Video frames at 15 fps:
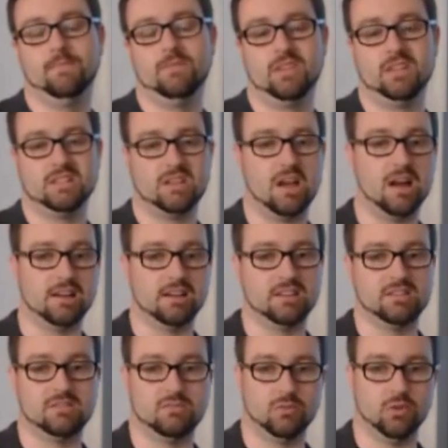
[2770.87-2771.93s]
that
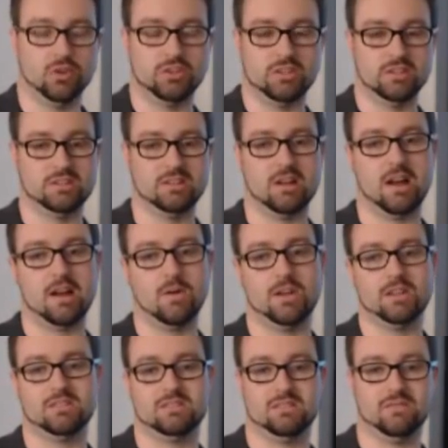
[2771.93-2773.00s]
targets rooted
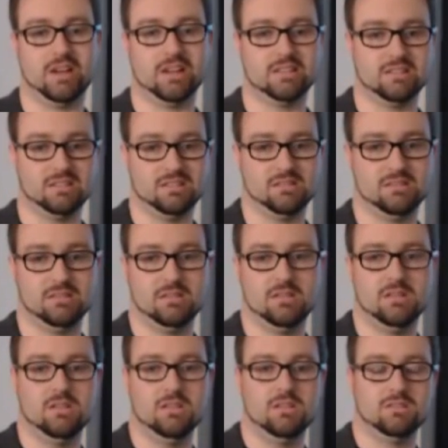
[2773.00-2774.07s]
iOS devices.
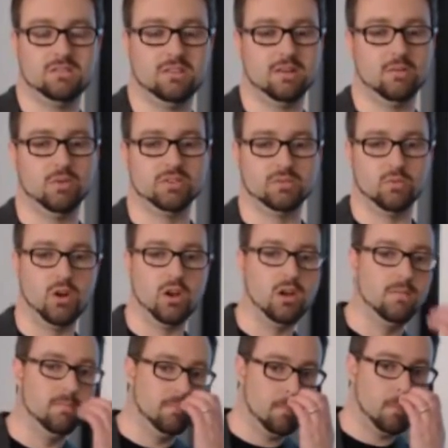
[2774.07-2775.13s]
So there was a
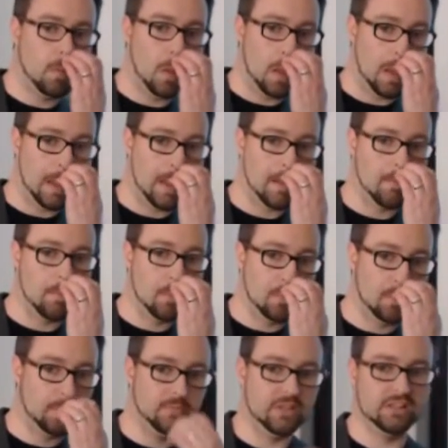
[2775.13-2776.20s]
worm that
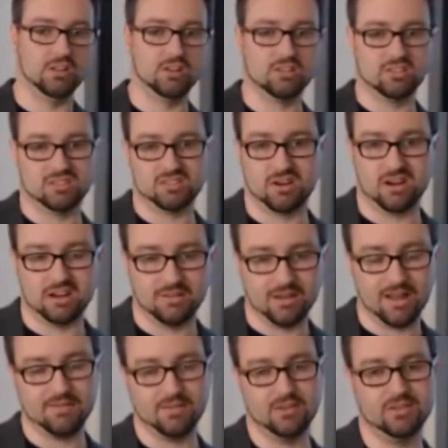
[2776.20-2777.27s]
locked the screen of
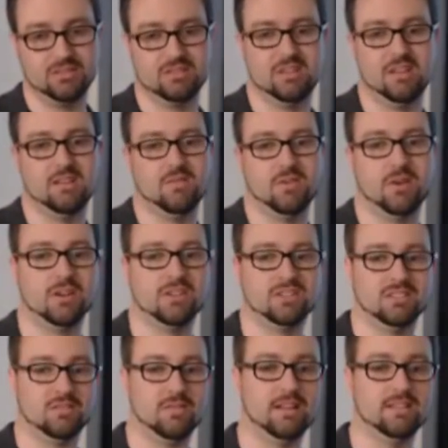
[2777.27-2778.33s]
iPhones and
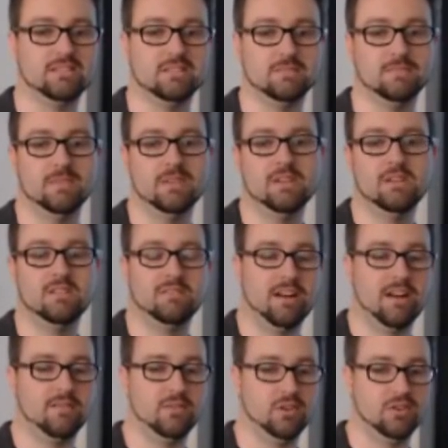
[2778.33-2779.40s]
requested a ransom,
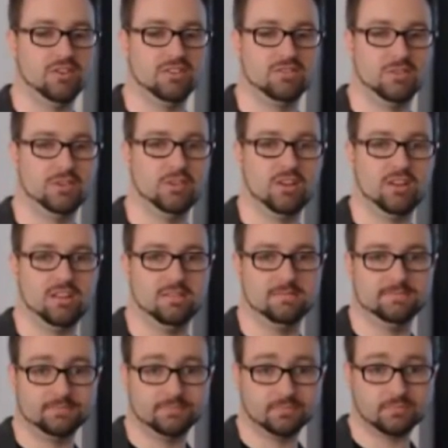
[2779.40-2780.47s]
€5 to unlock it.
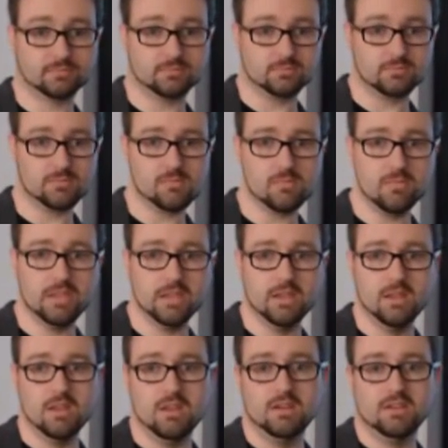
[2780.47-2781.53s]

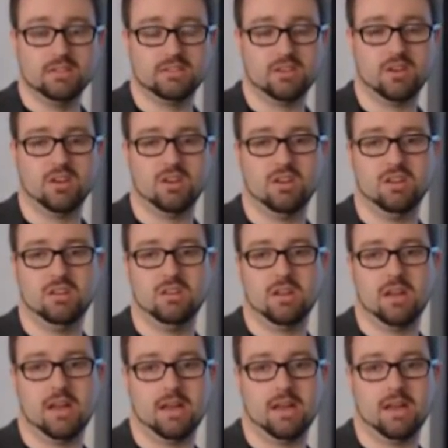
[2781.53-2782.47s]
So